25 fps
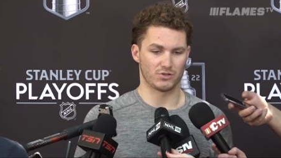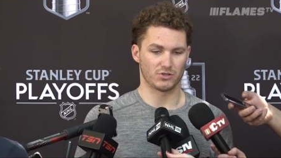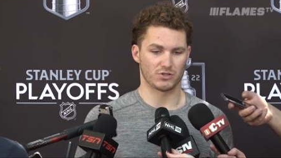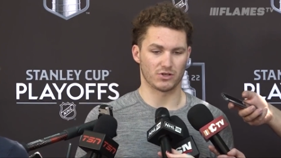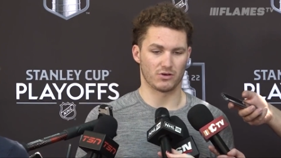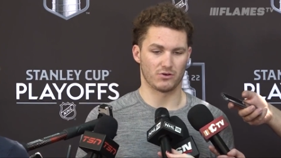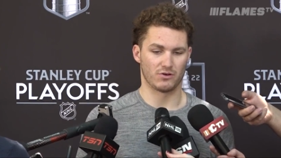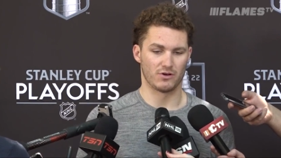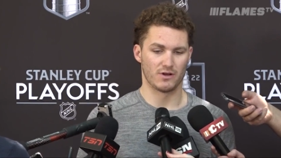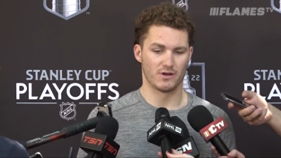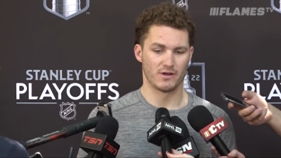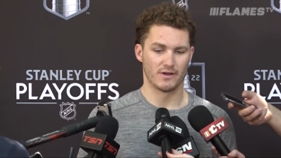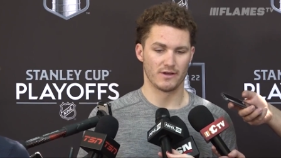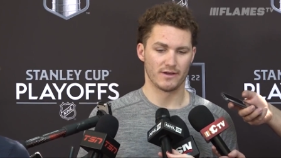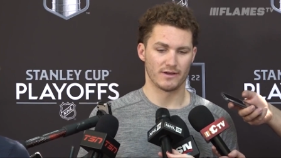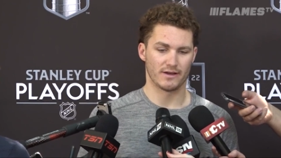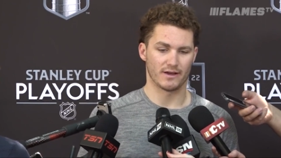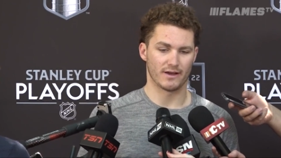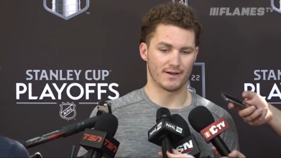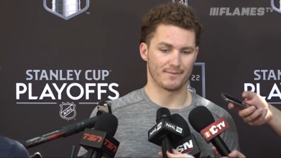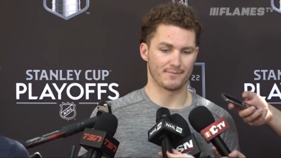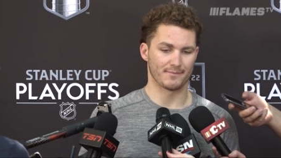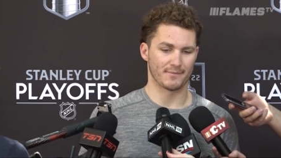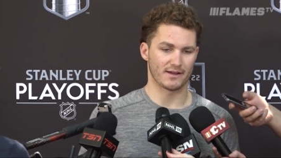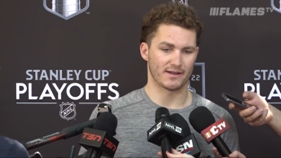So
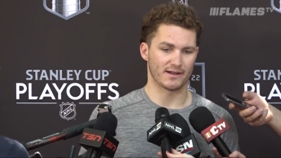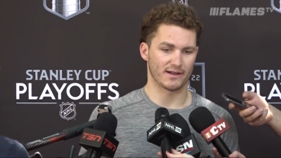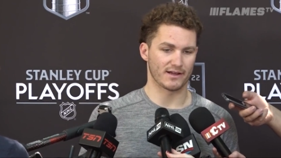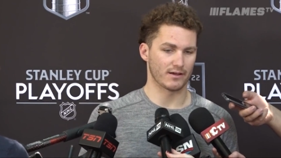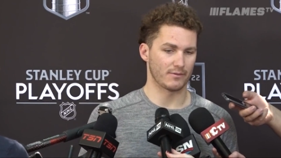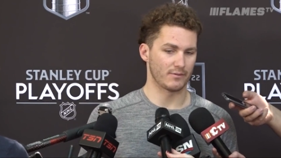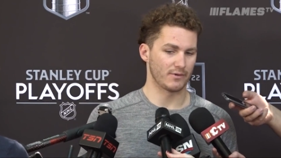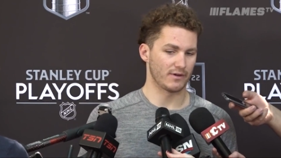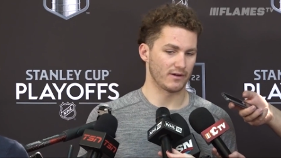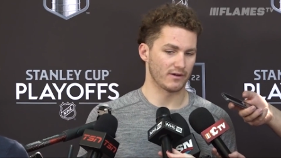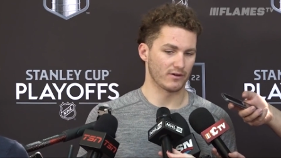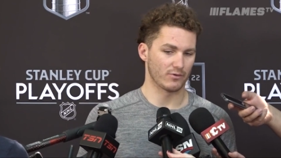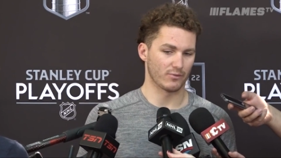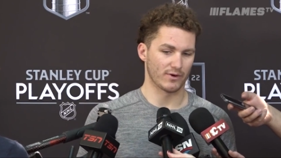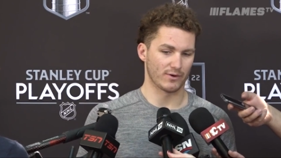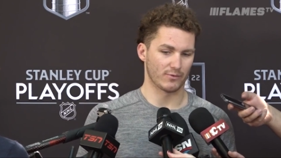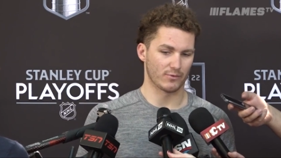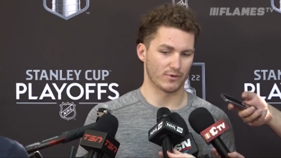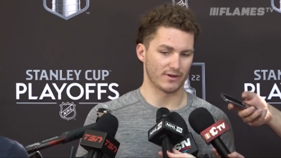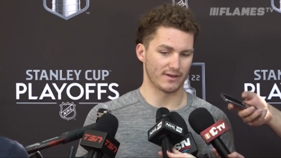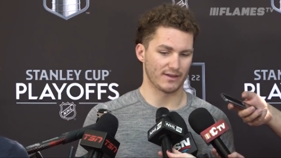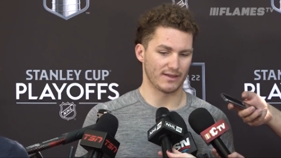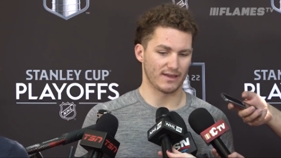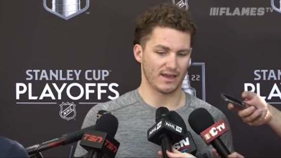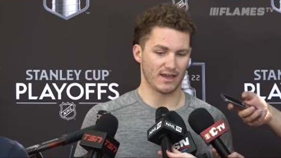got to come in here, win
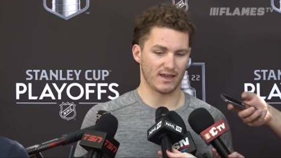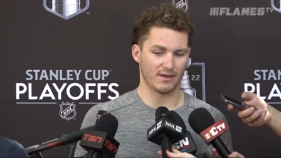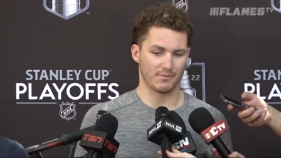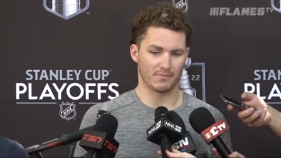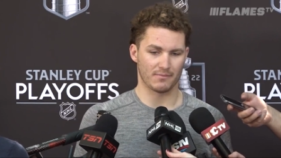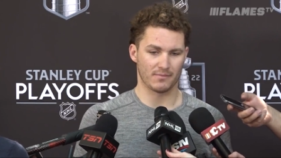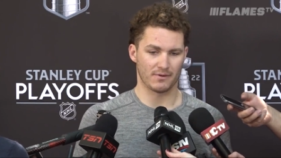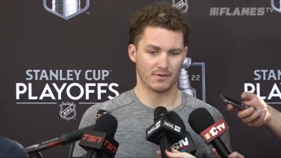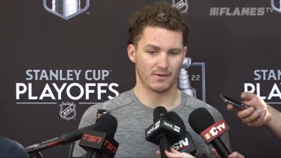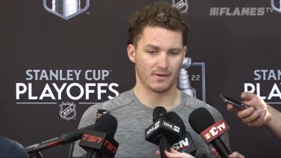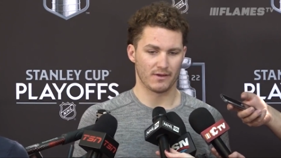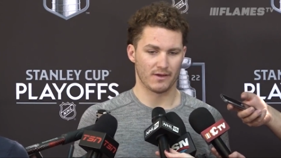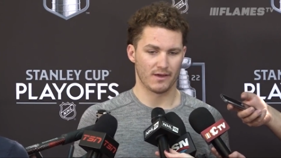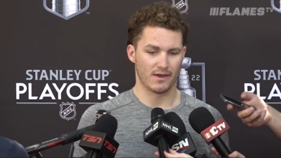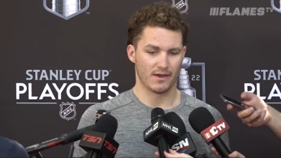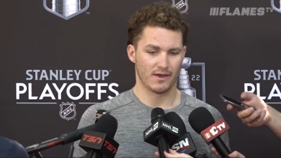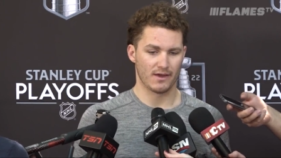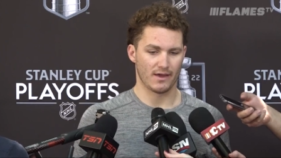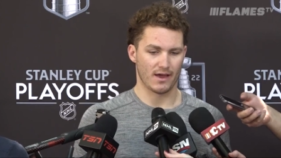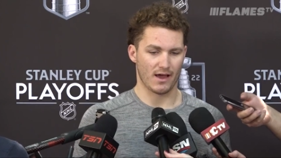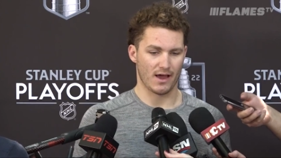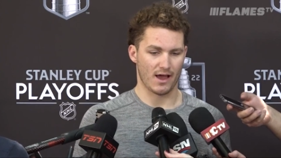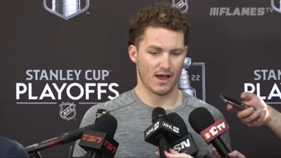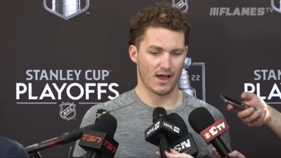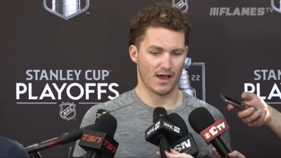one game.
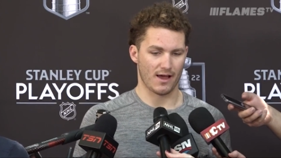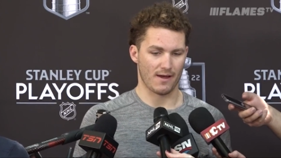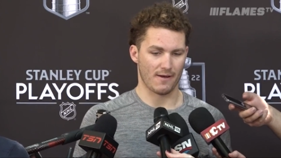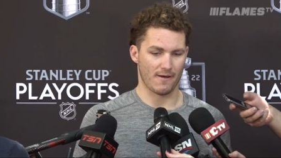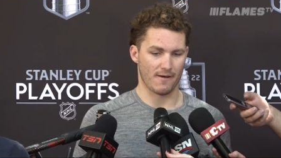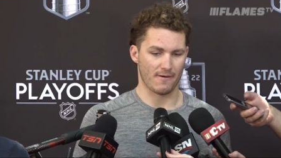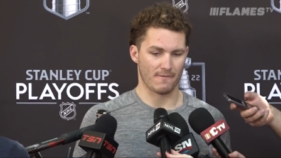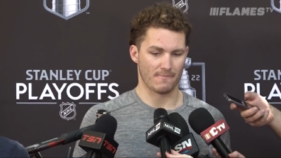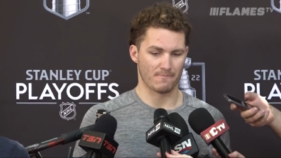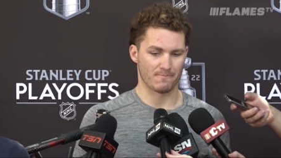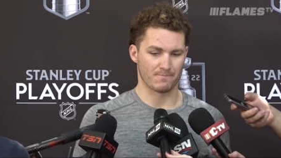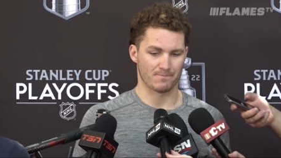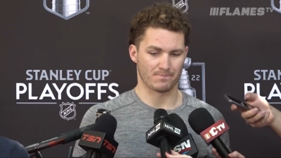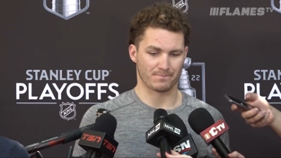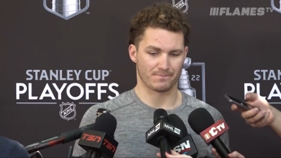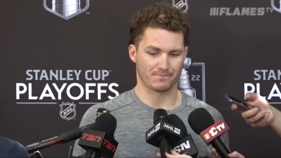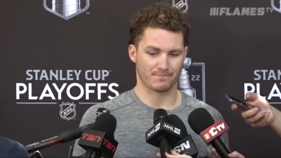You know,